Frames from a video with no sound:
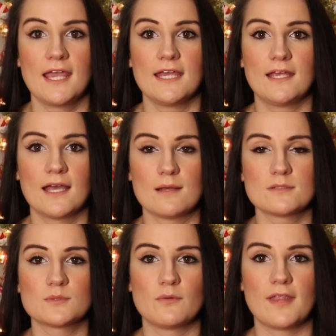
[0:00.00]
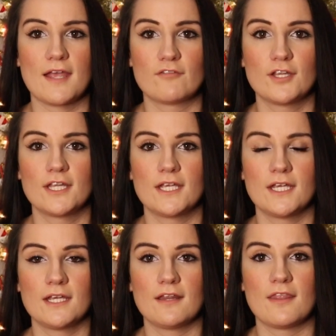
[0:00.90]
it comes with
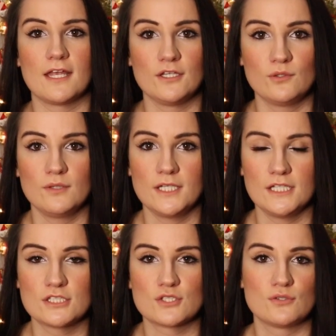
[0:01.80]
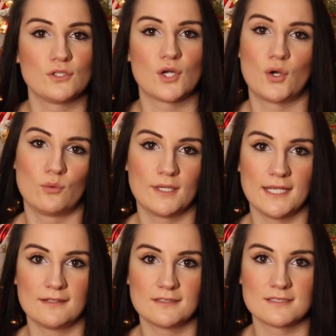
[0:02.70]
everything that you need to do your own
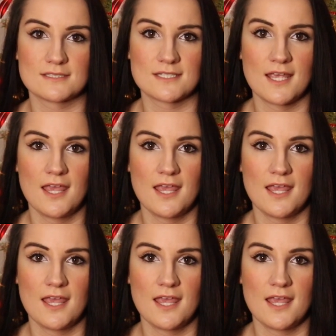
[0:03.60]
nails,